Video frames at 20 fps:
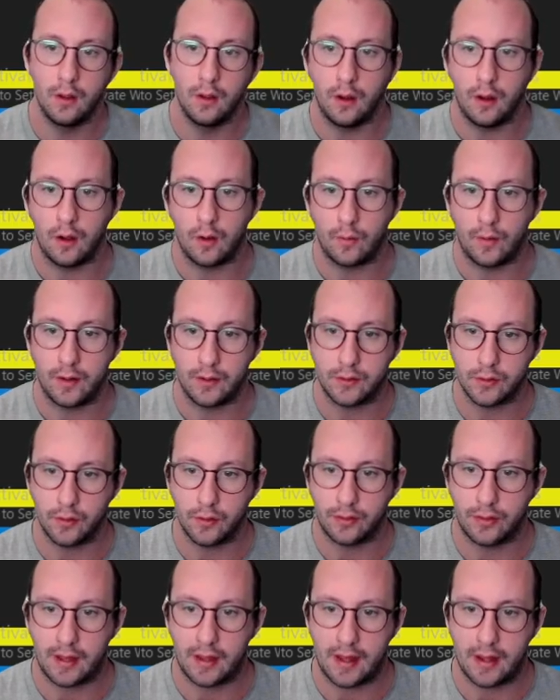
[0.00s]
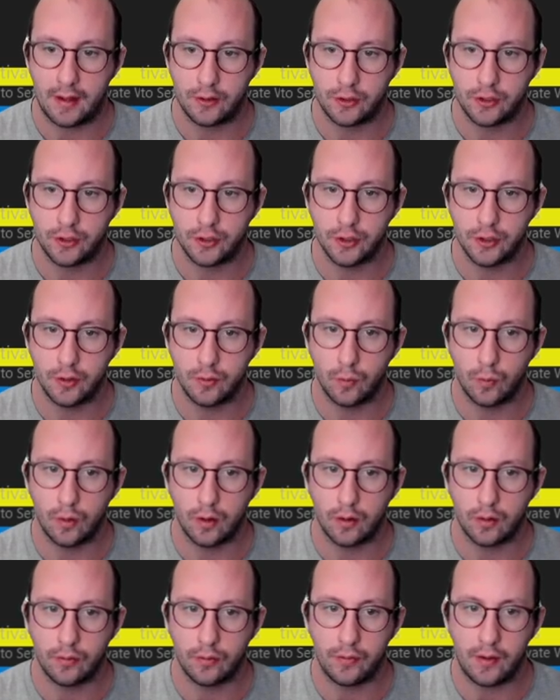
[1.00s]
All right, so that should
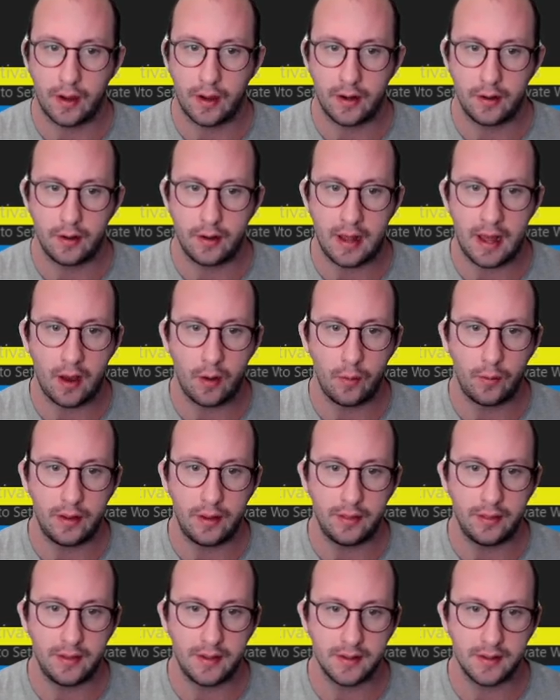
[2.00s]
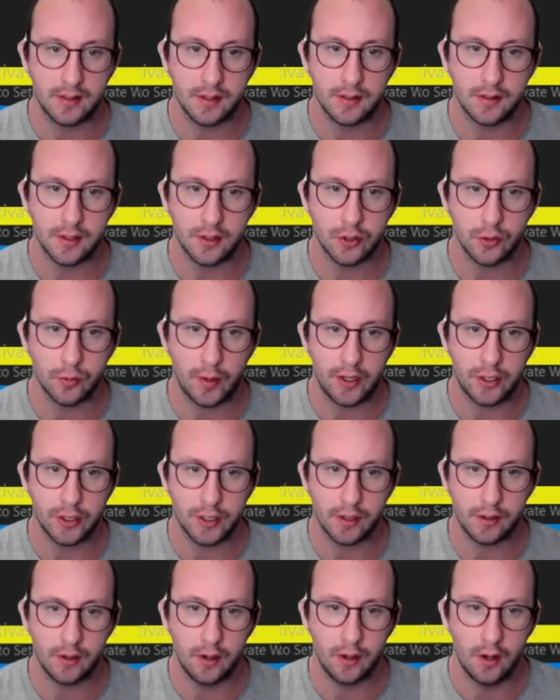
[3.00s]
work fine. Now, in this
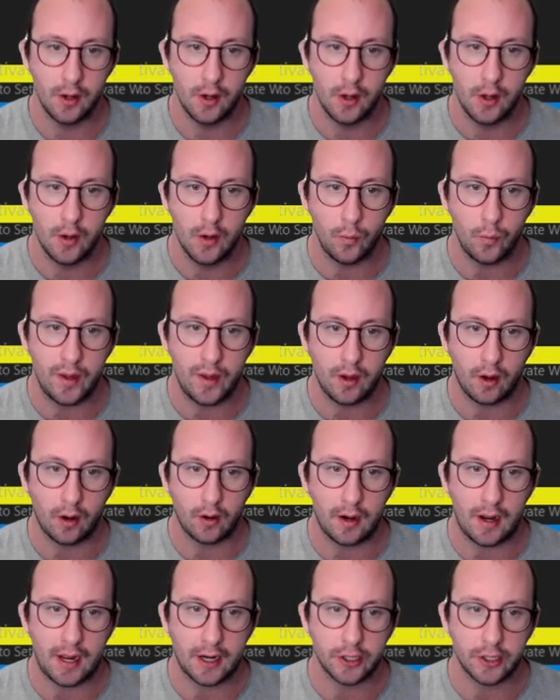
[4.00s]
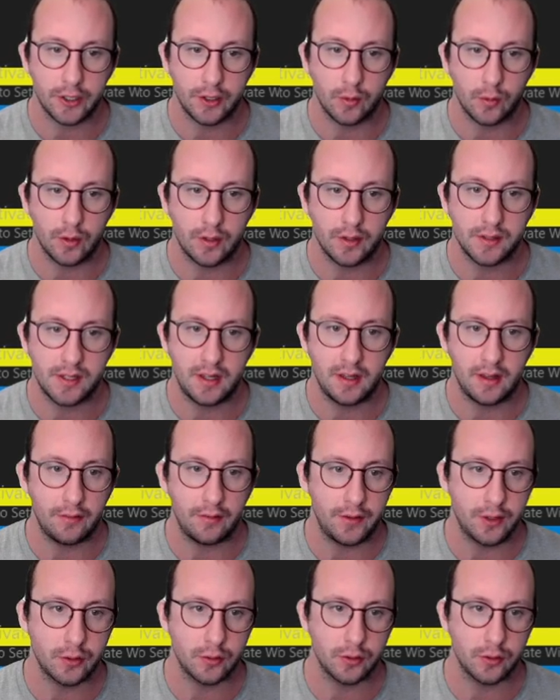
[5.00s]
situation, we are actually going to see that
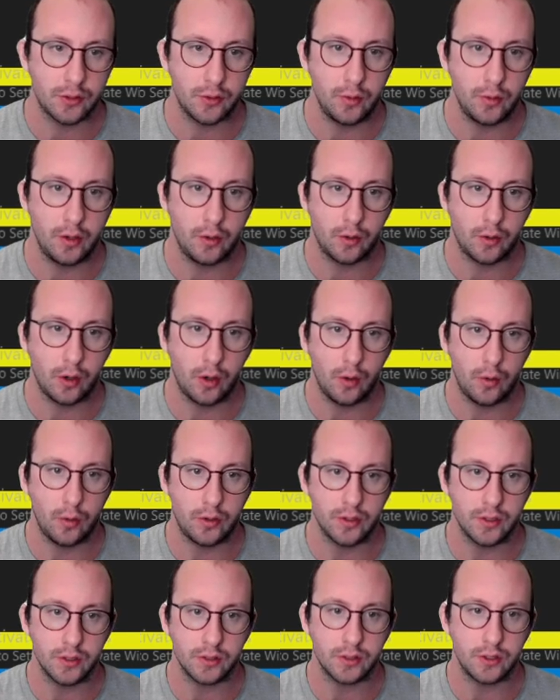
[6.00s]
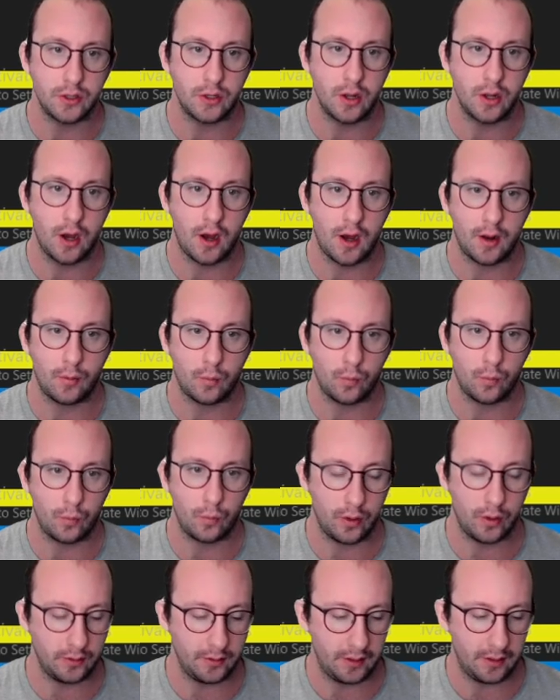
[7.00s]
Visual Studio Code does not
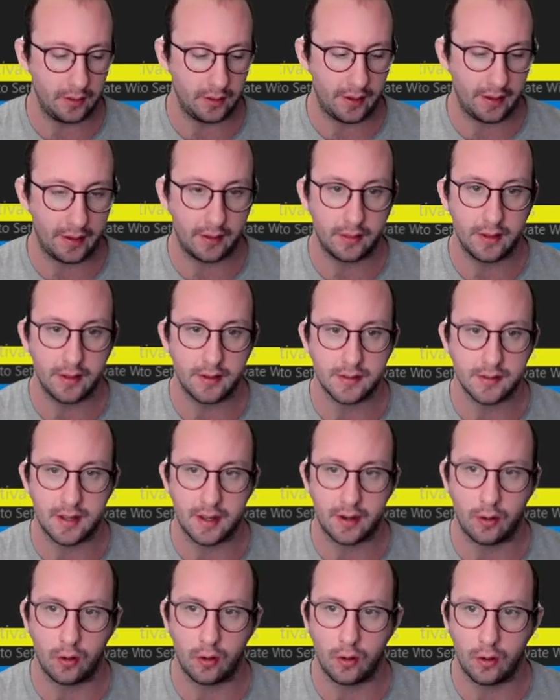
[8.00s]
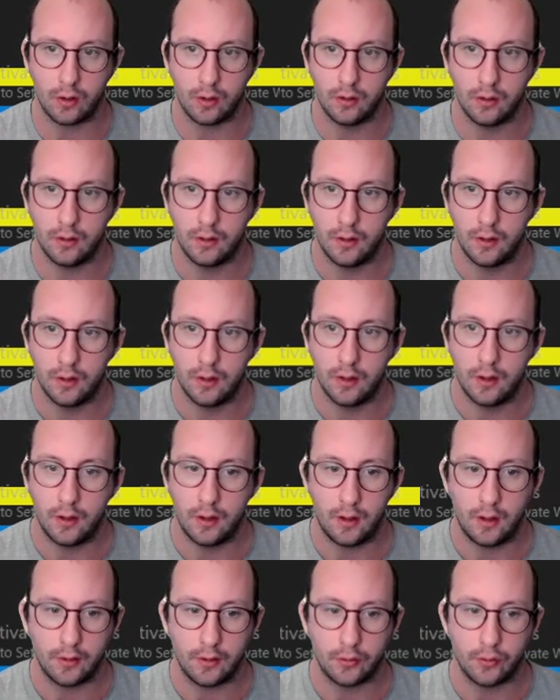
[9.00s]
really like this at all.
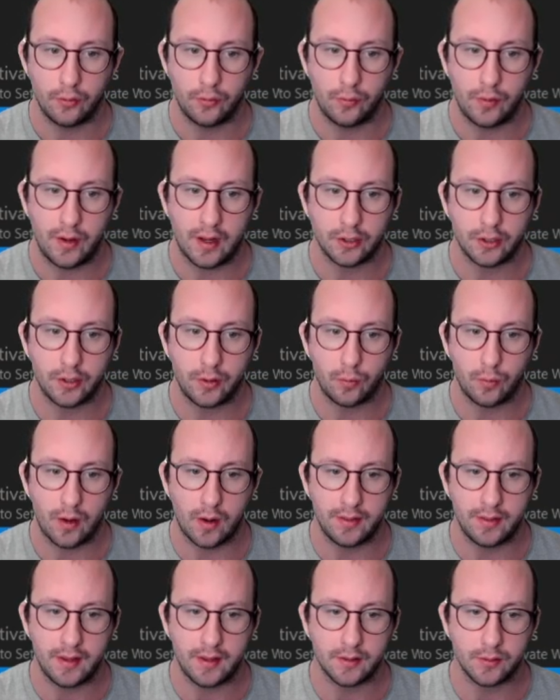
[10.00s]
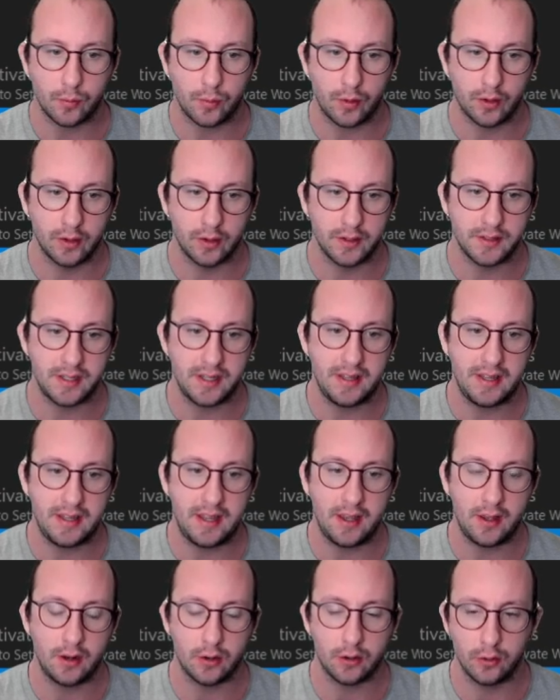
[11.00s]
Uh, so if we actually run this, we're going to see the
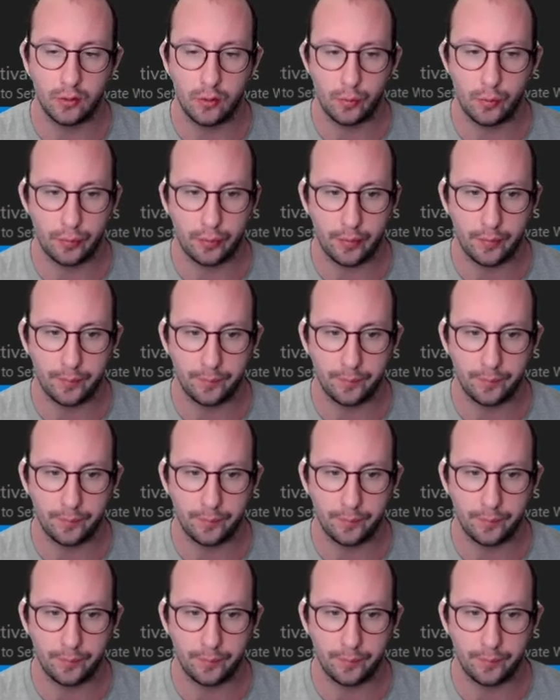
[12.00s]
inner loop,